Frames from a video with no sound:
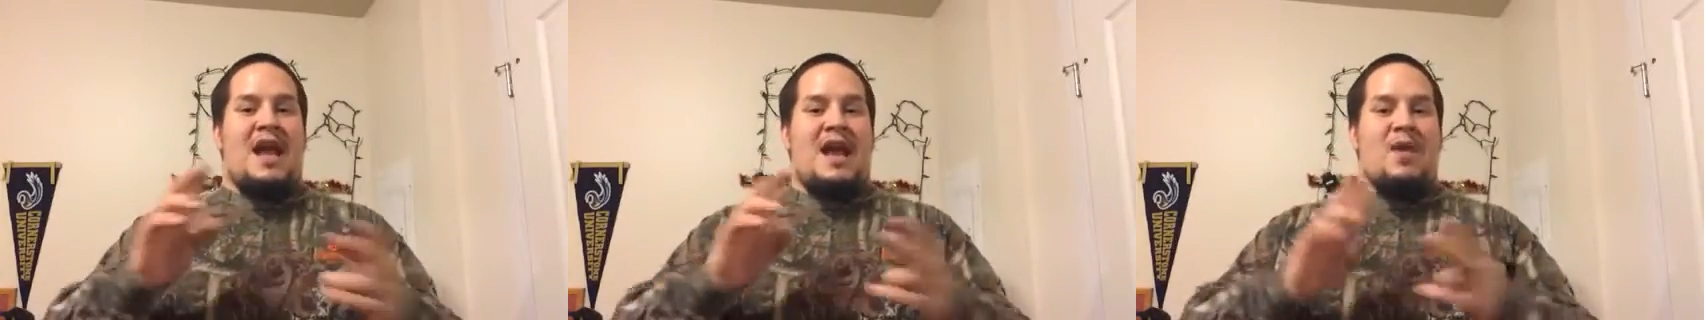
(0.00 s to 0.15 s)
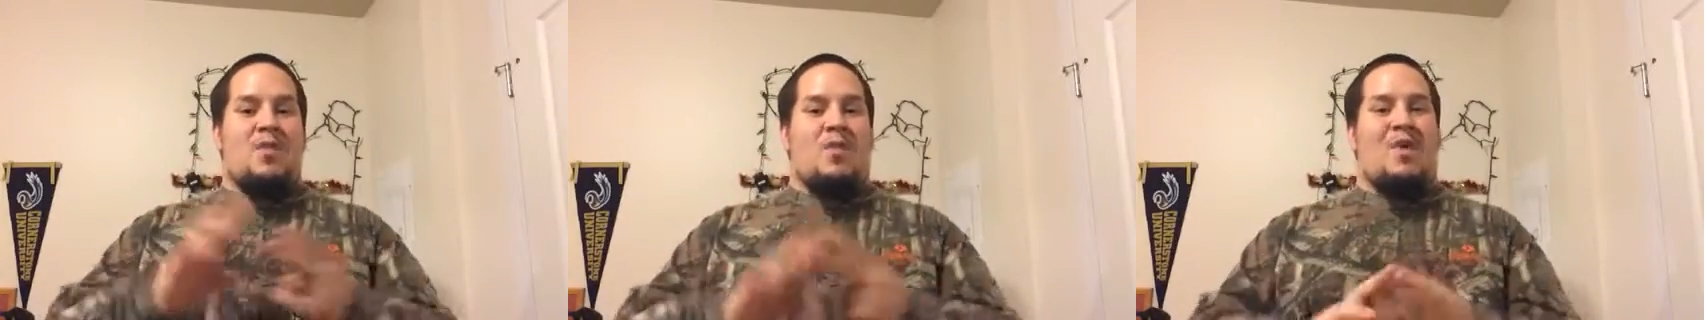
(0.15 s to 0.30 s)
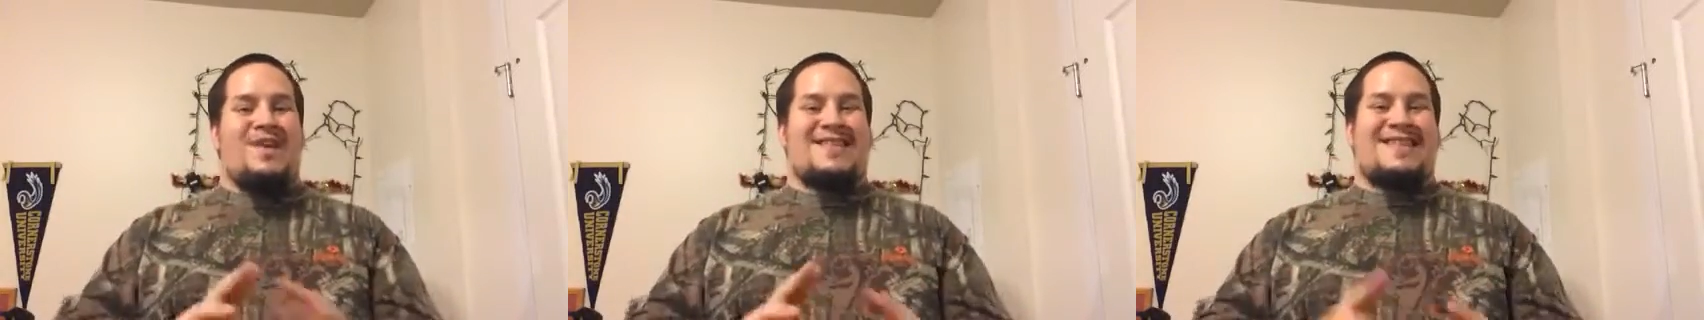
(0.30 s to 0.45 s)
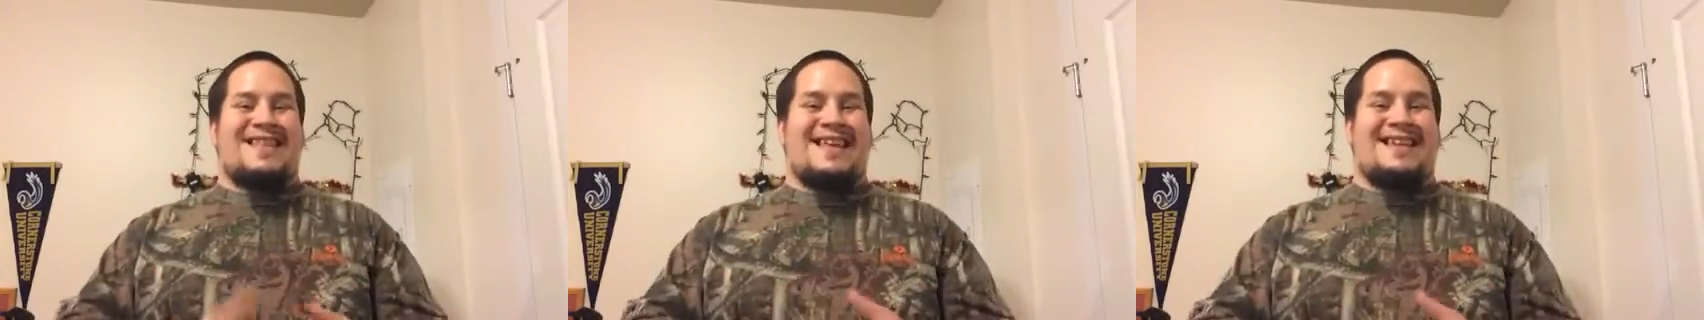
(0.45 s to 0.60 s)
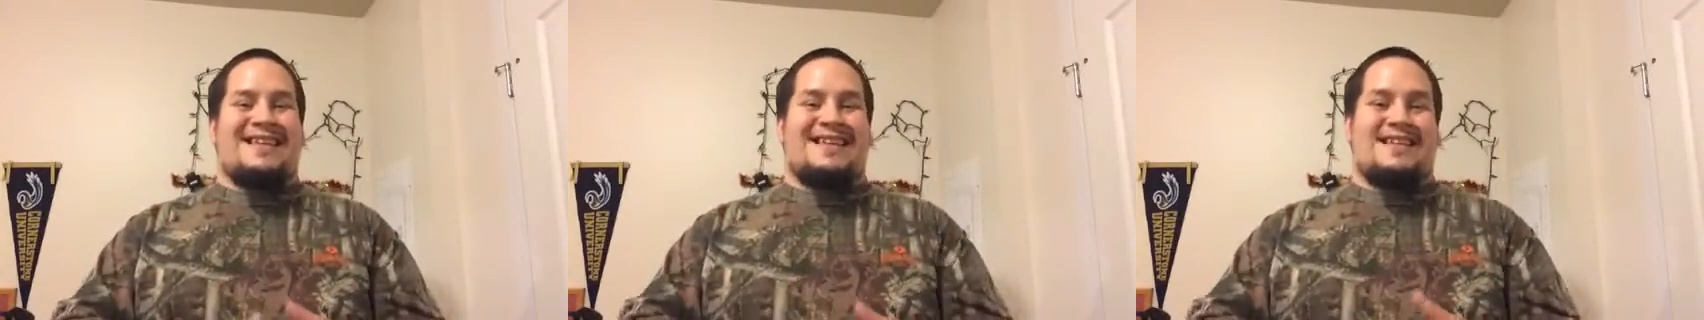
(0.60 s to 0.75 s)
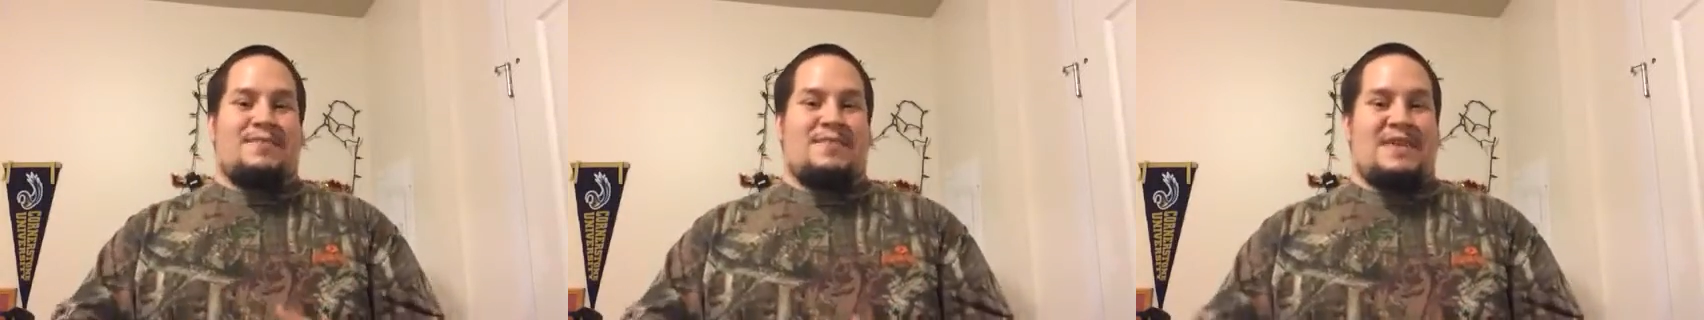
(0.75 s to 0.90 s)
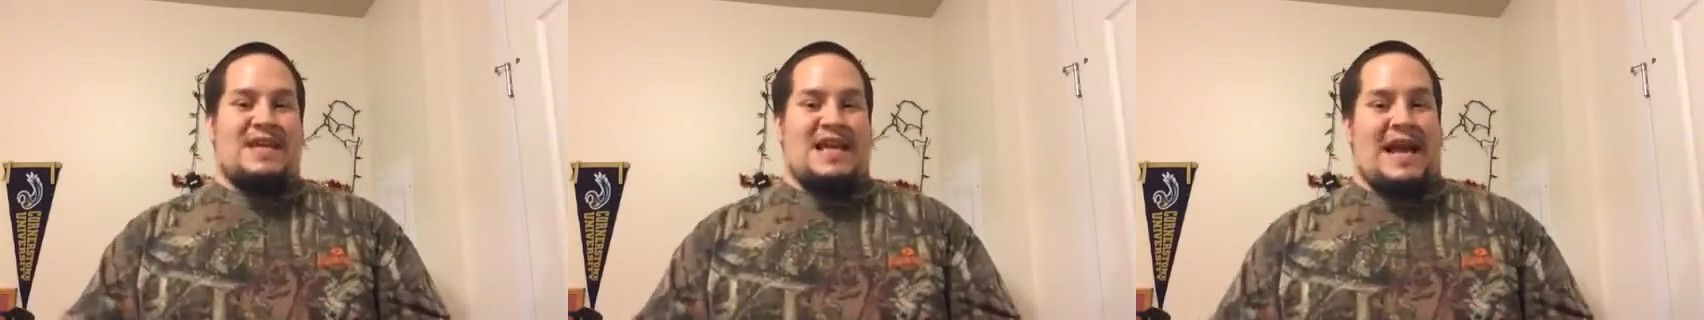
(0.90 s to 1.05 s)
and what they
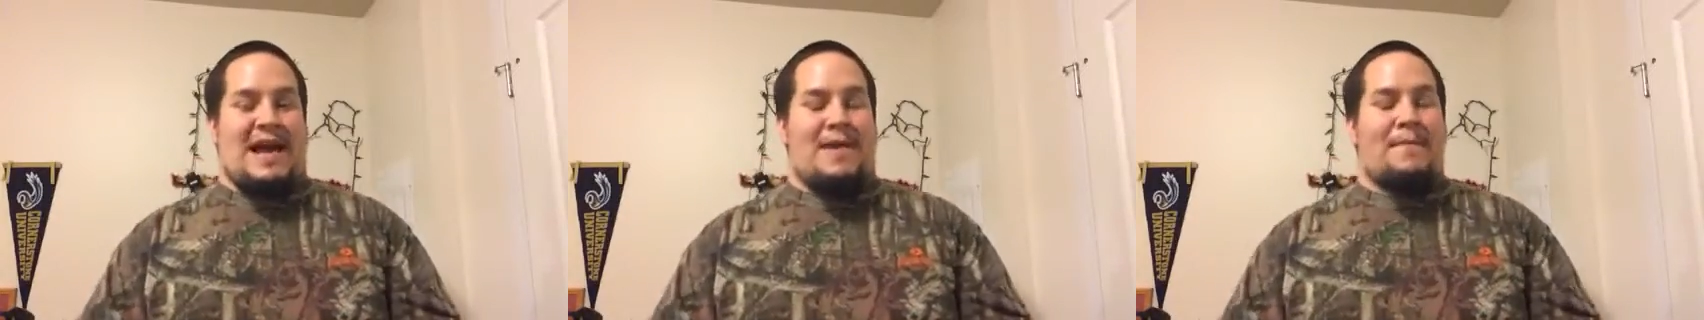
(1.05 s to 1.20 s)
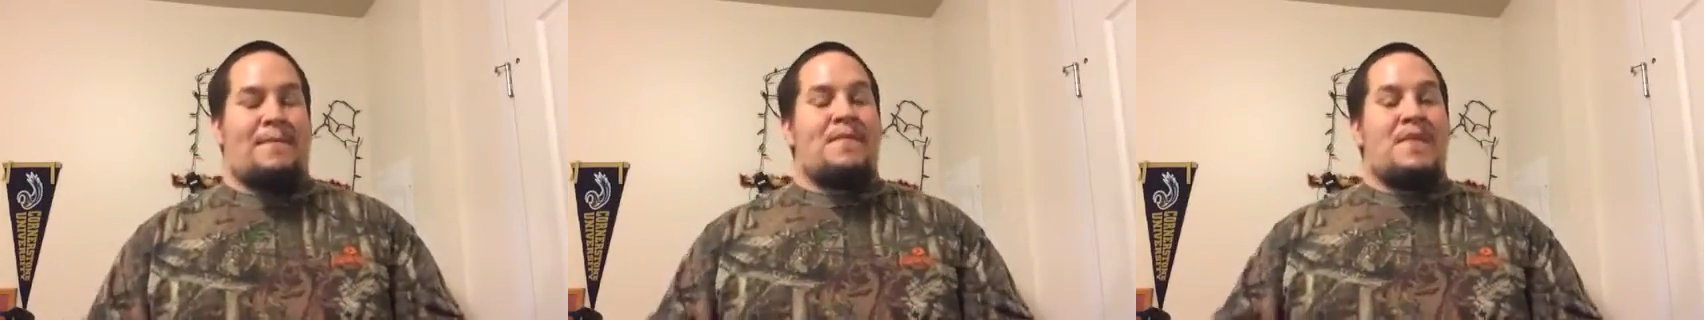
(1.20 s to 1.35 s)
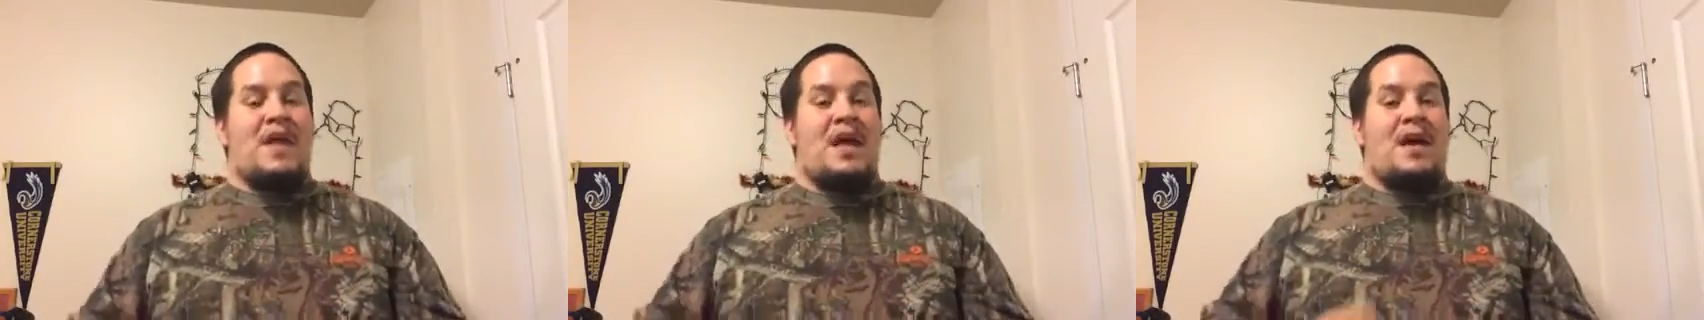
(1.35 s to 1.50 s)
need to be at.